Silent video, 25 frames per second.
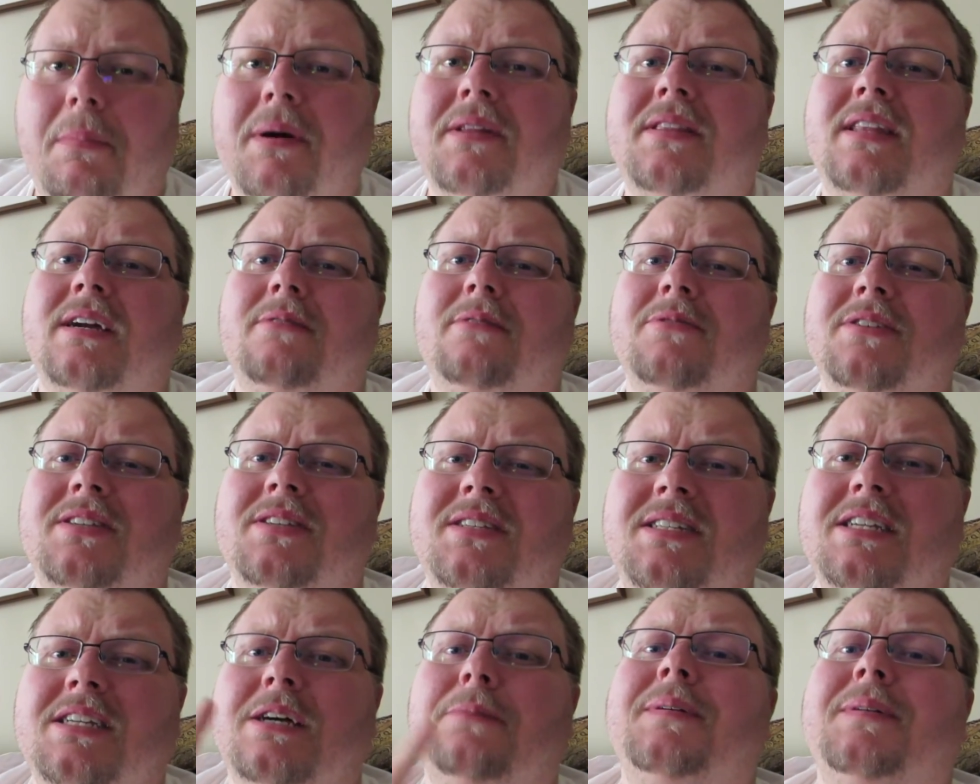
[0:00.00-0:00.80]
But there will
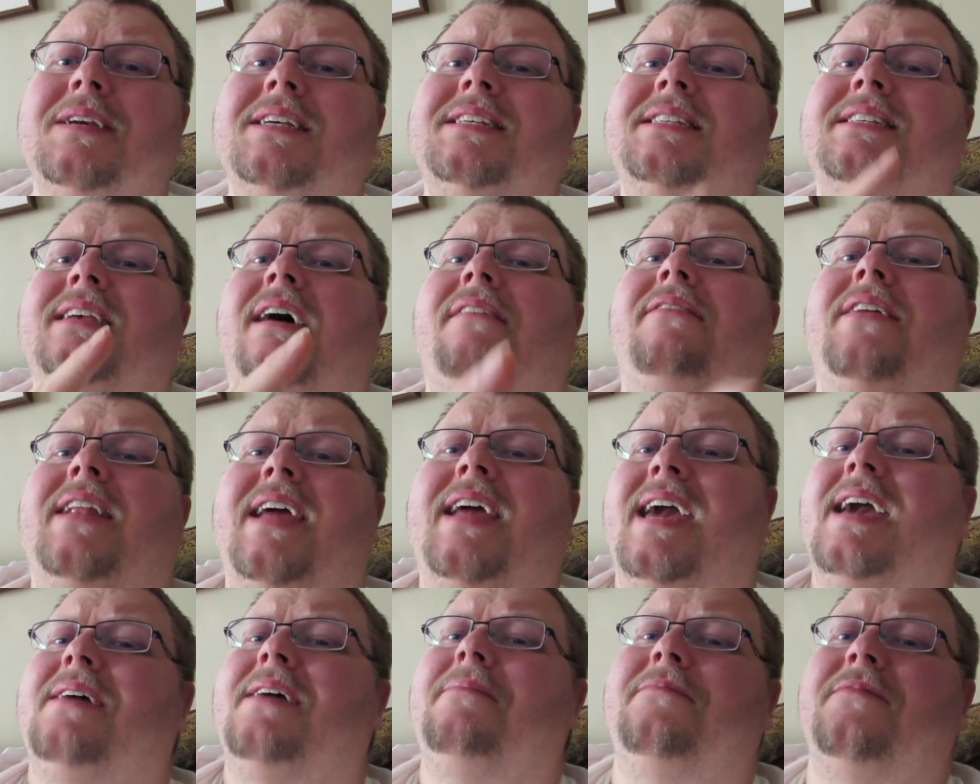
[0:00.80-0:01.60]
still be 7
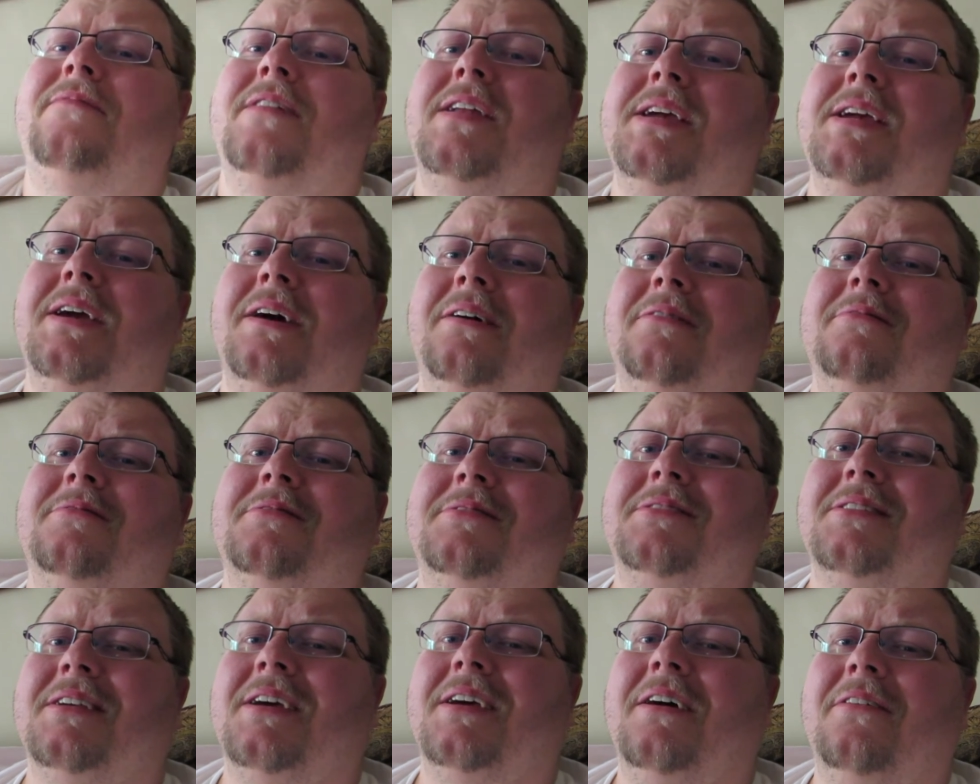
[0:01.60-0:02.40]
a.m.
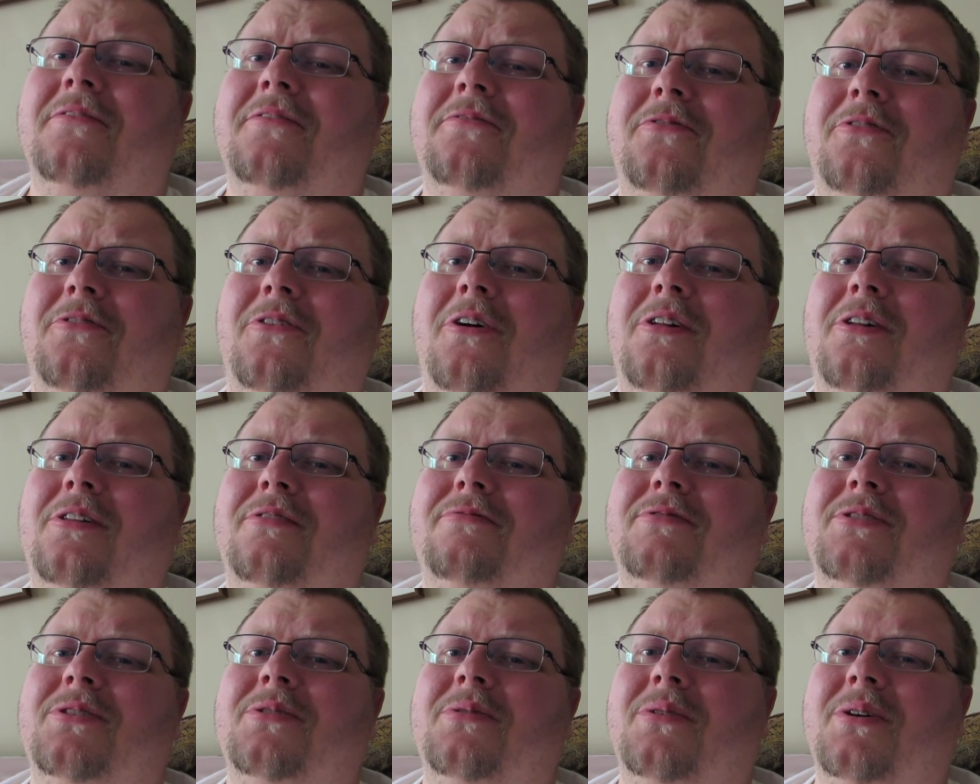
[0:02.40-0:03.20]
videos for all
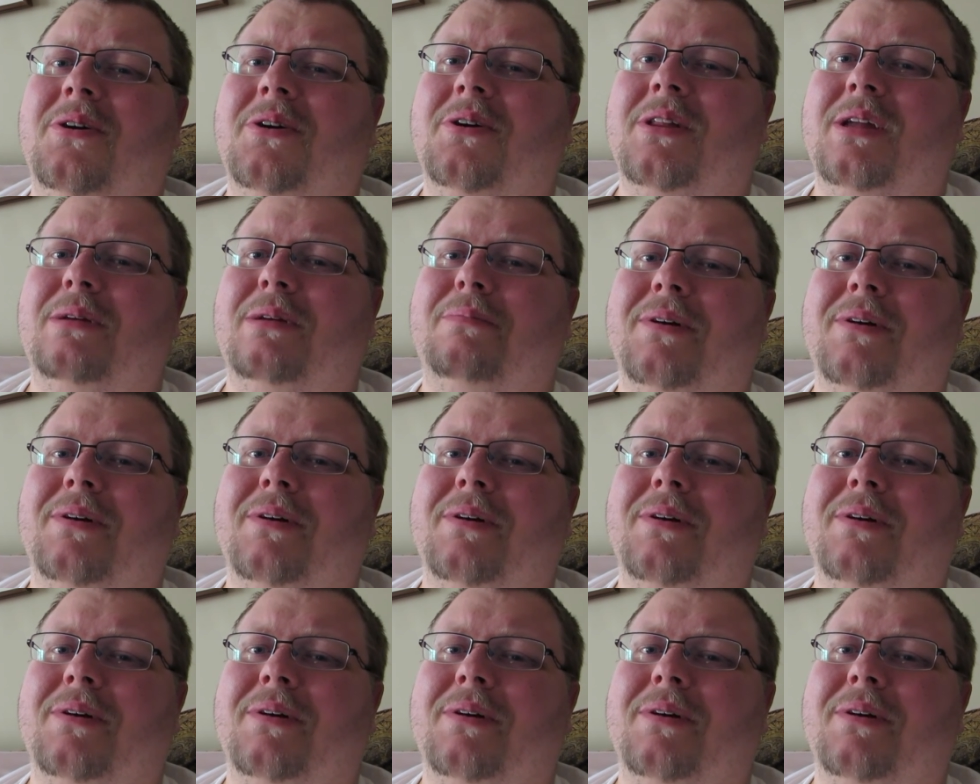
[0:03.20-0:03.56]
of you early